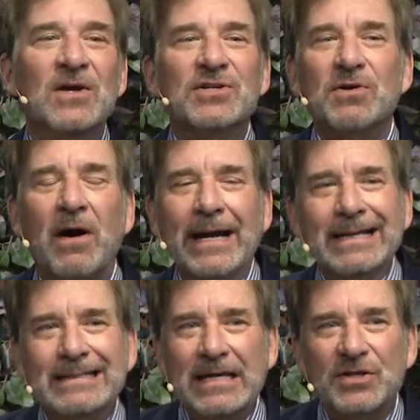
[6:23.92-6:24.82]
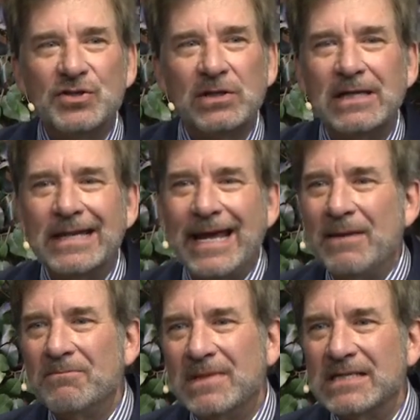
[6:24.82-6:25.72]
So I intentionally
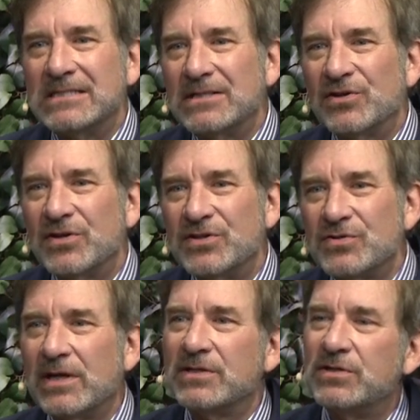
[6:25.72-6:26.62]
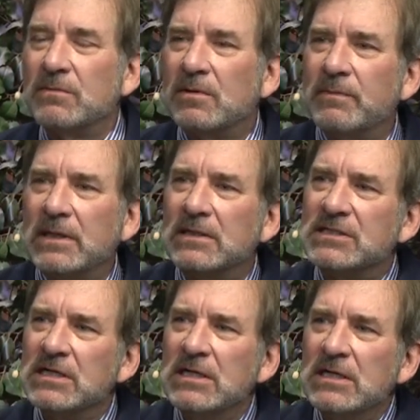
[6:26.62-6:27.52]
named this series Transhuman because